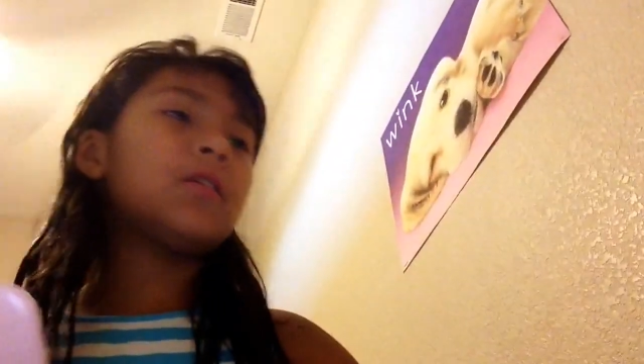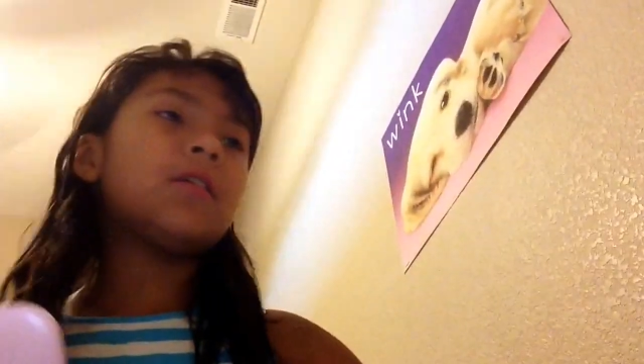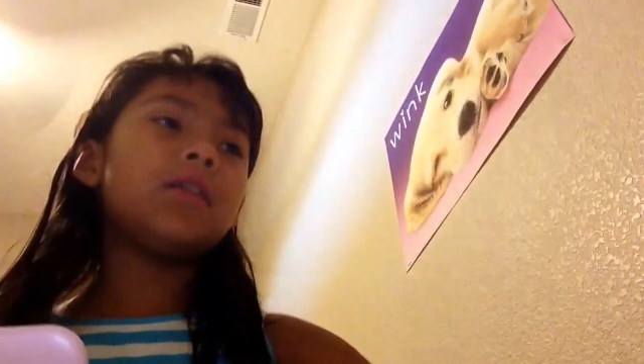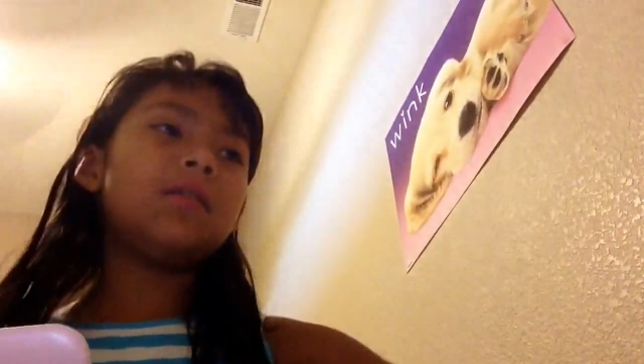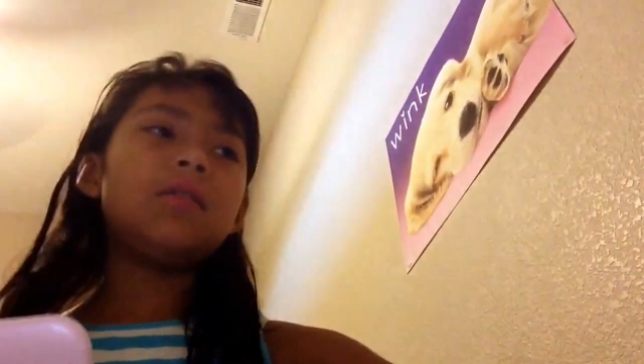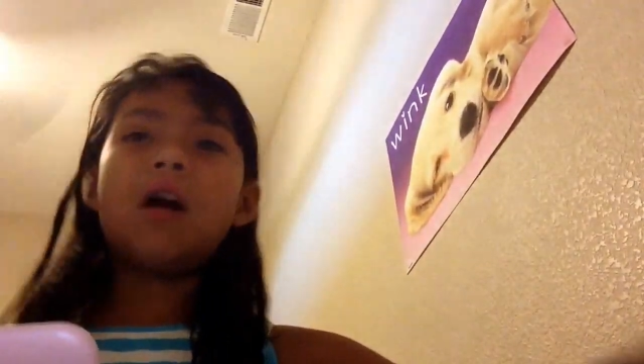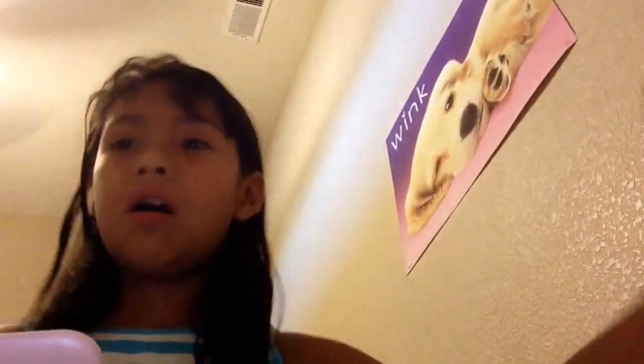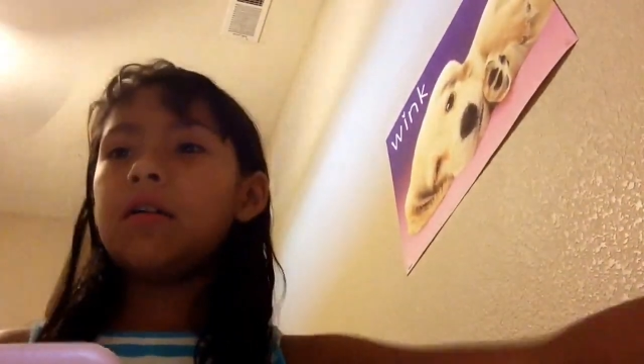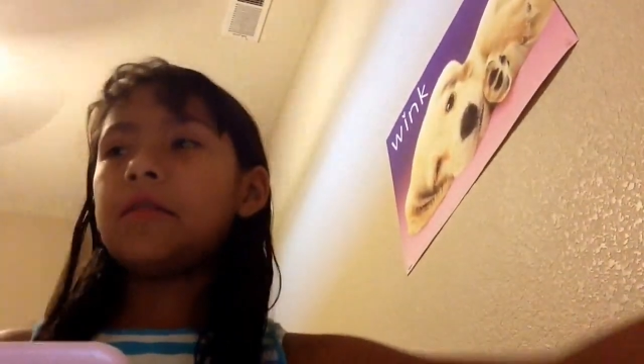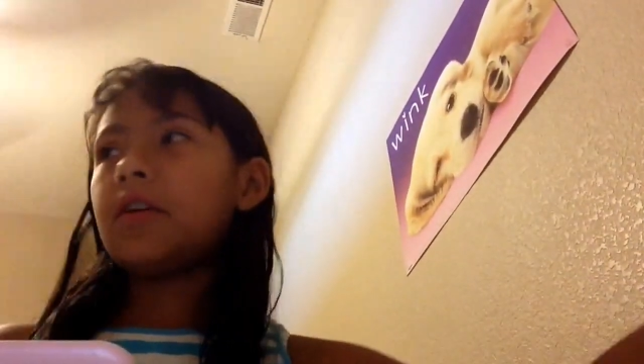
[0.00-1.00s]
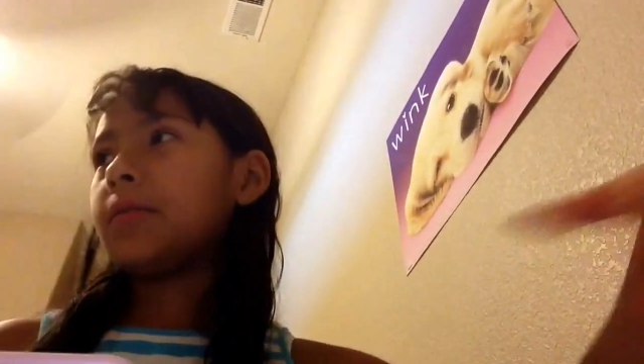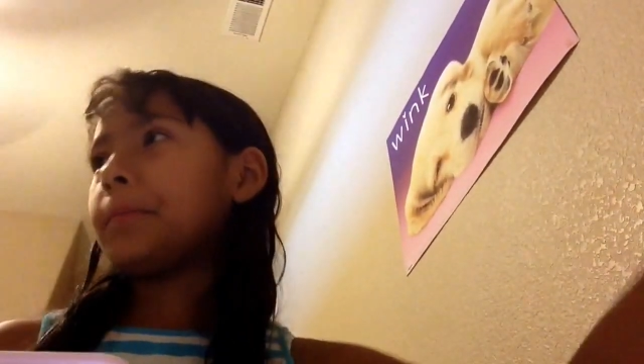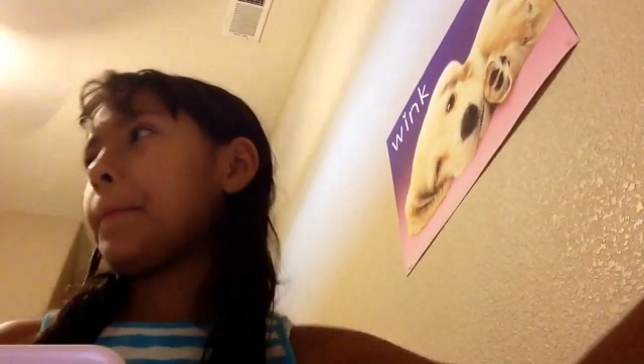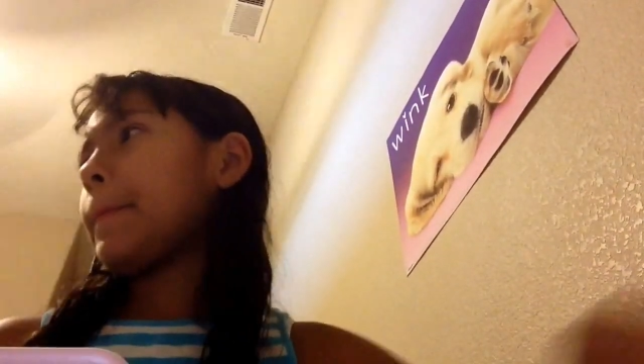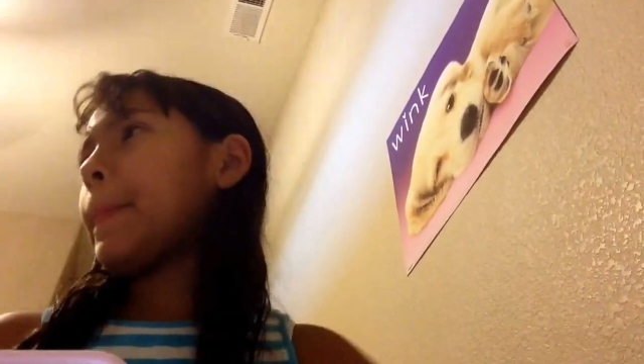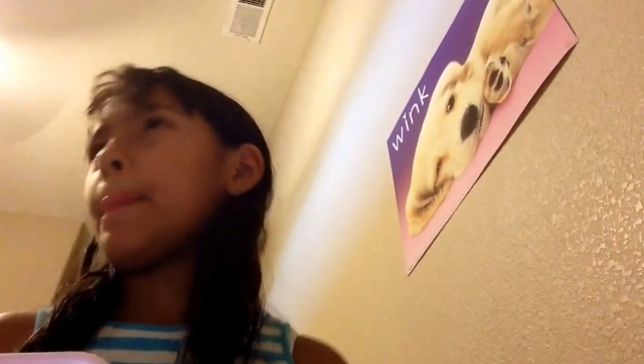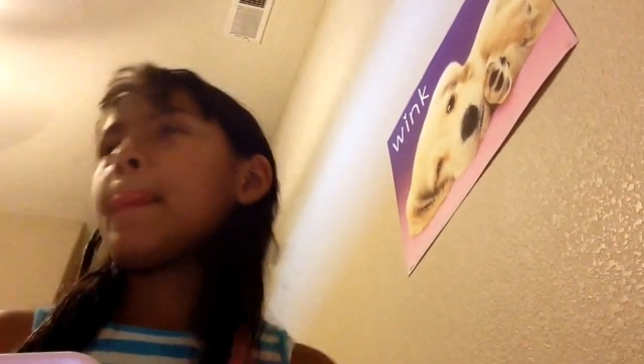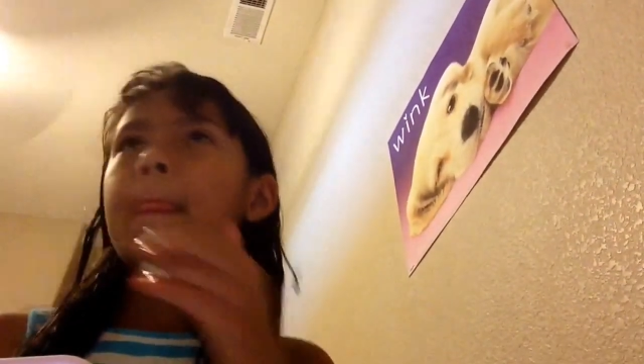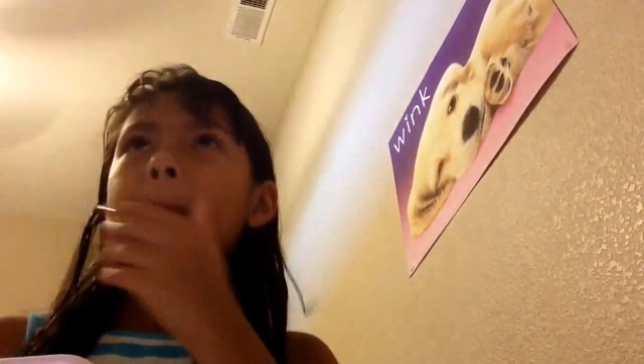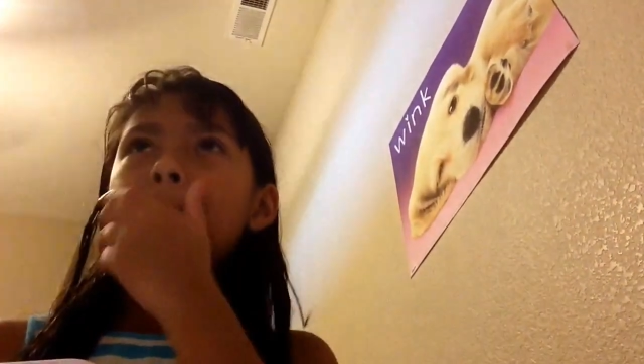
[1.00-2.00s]
get all of your
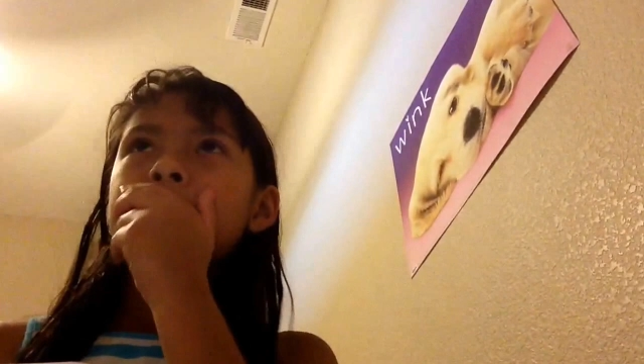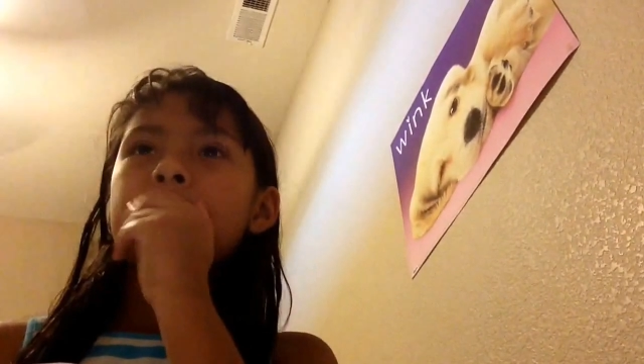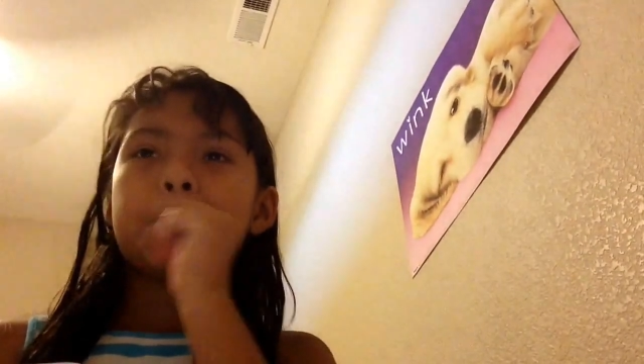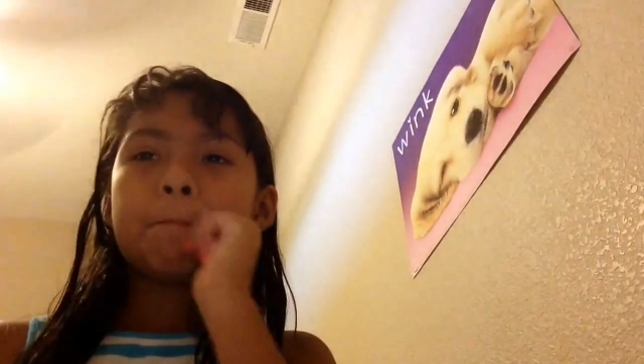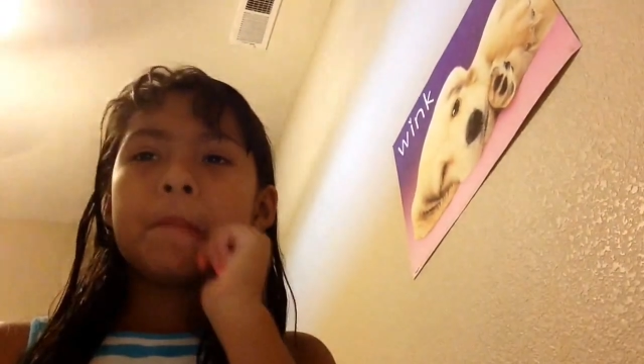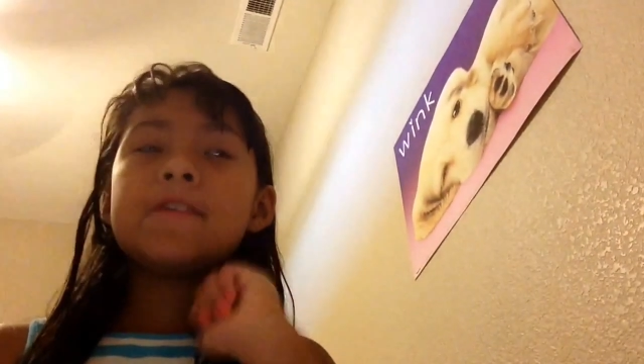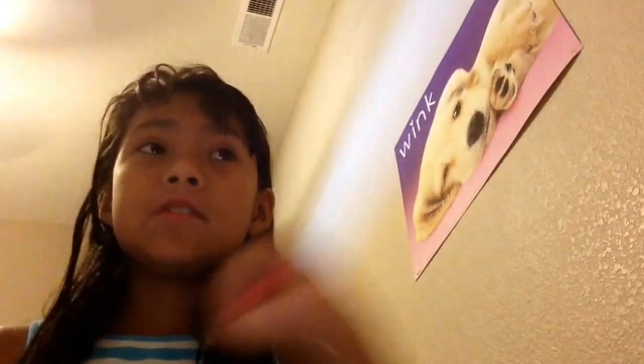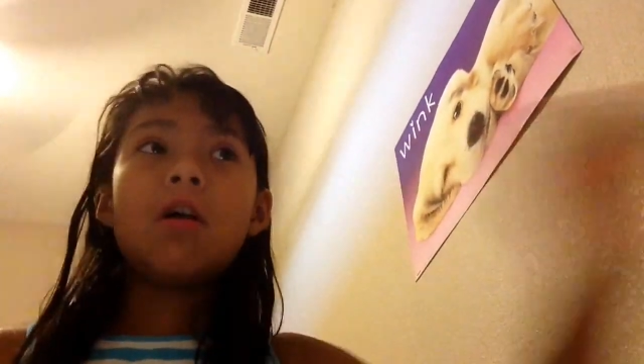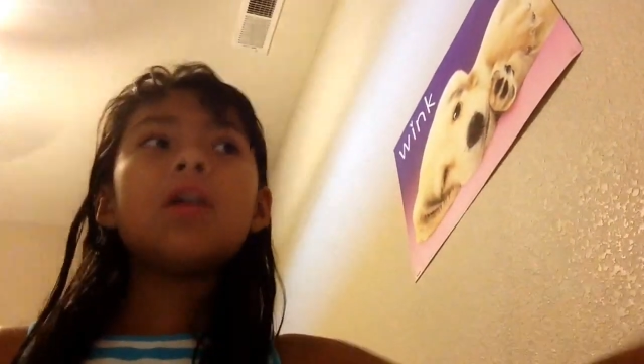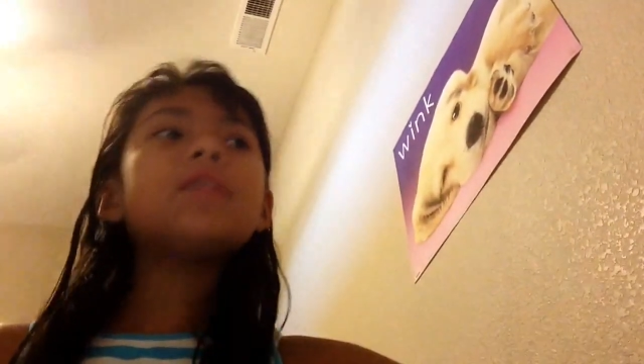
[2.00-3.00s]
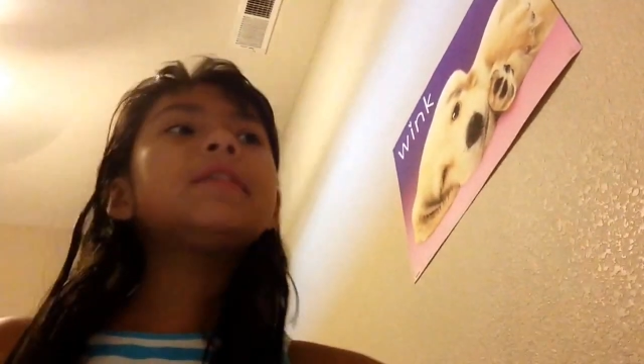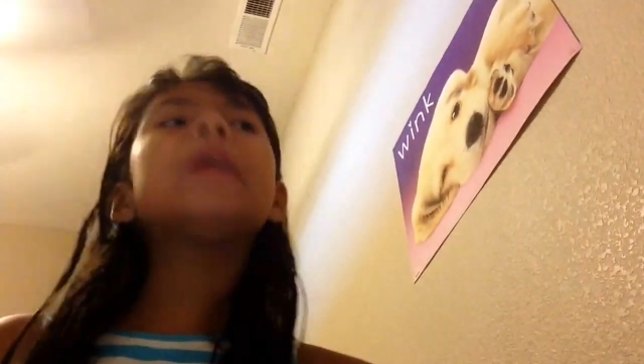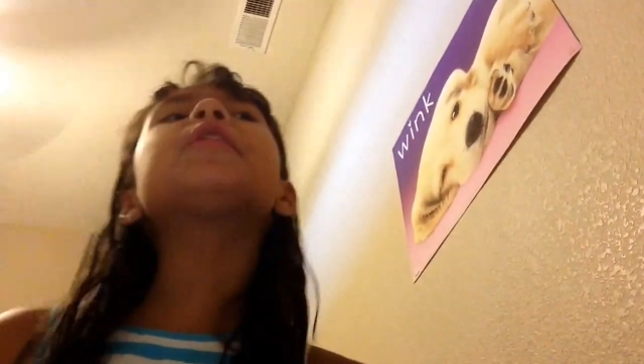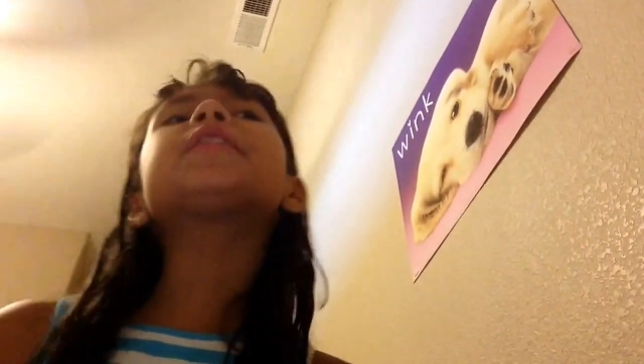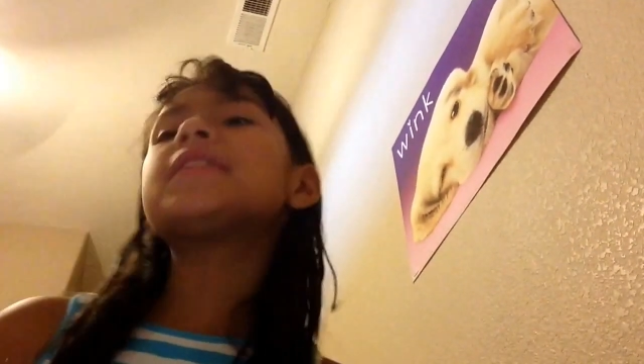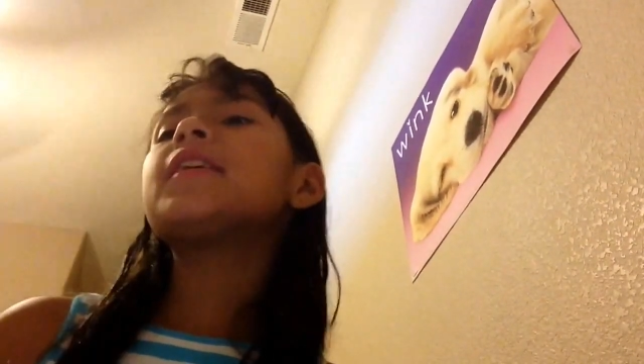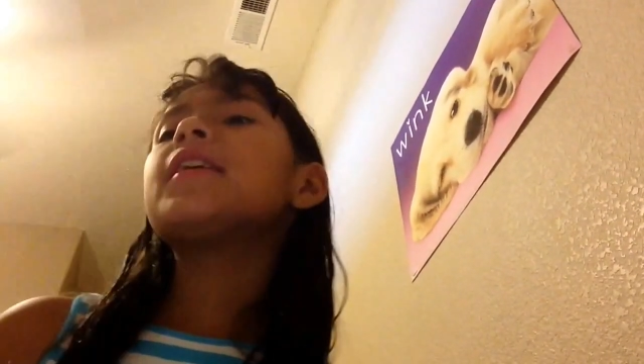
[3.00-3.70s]
song lyrics.